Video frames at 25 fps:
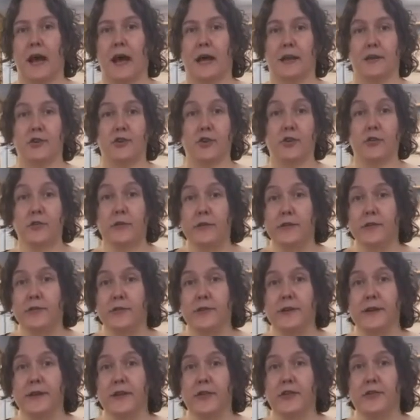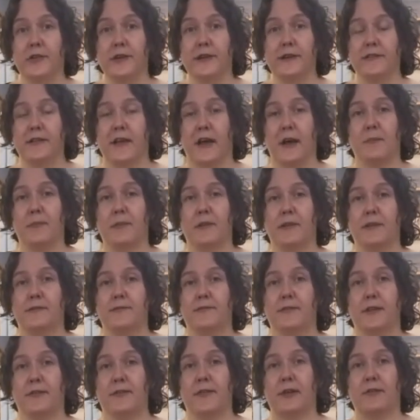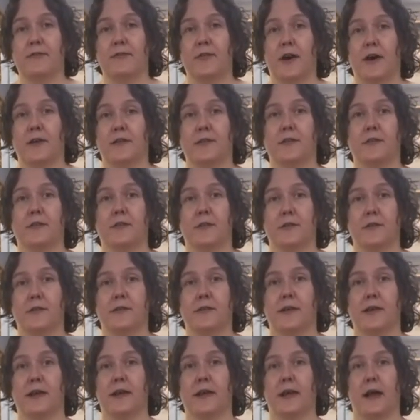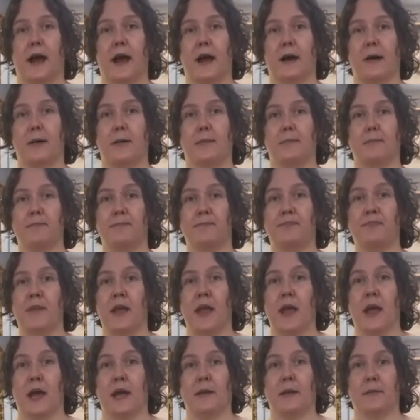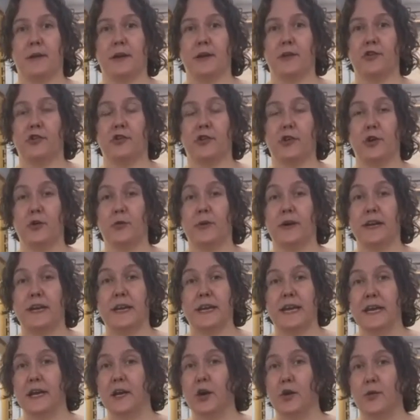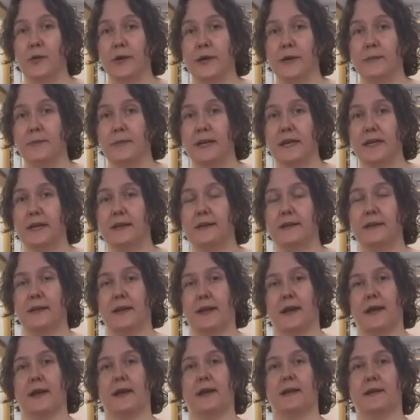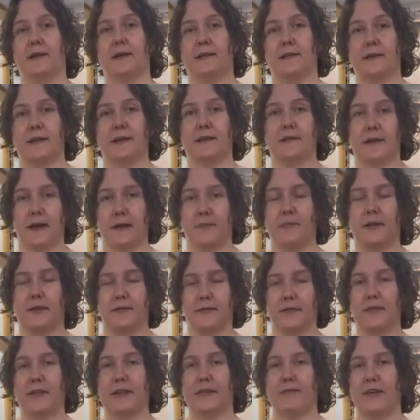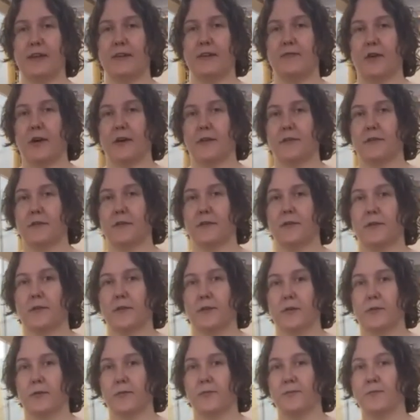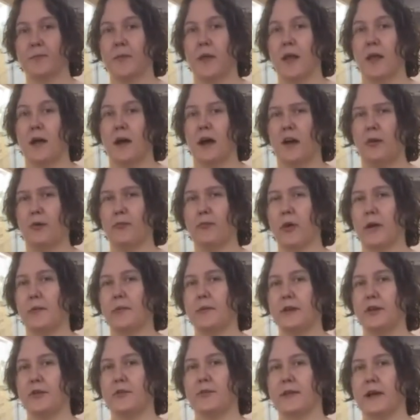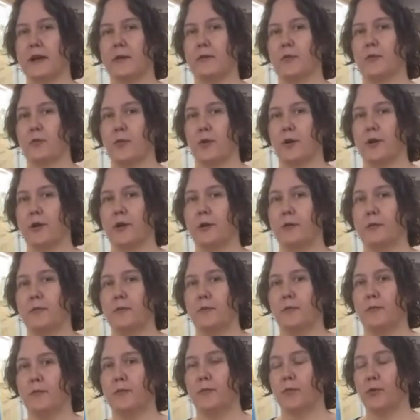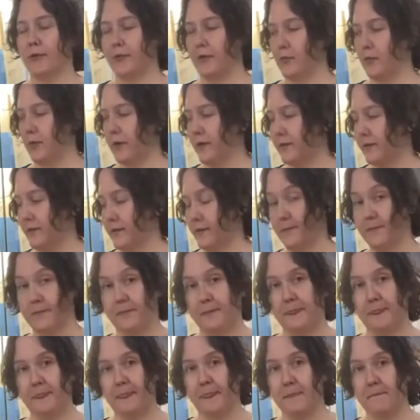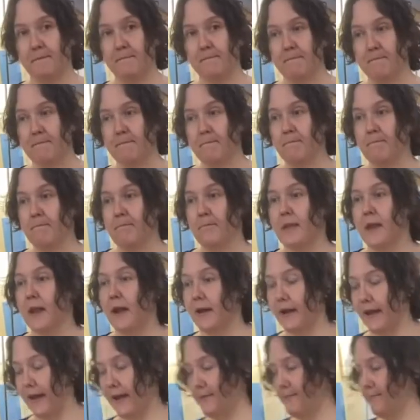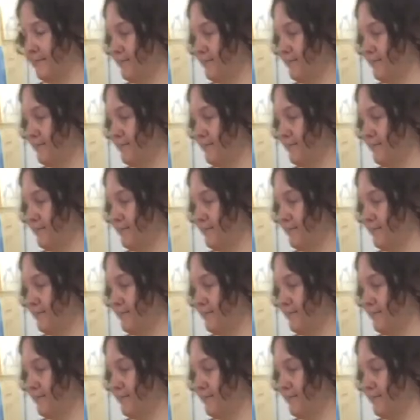Turtles are another example of living fossils. I'm going to show you a ginkgo in a minute, and it's an example of a living fossil, so I'll probably use that word more than once. Okay.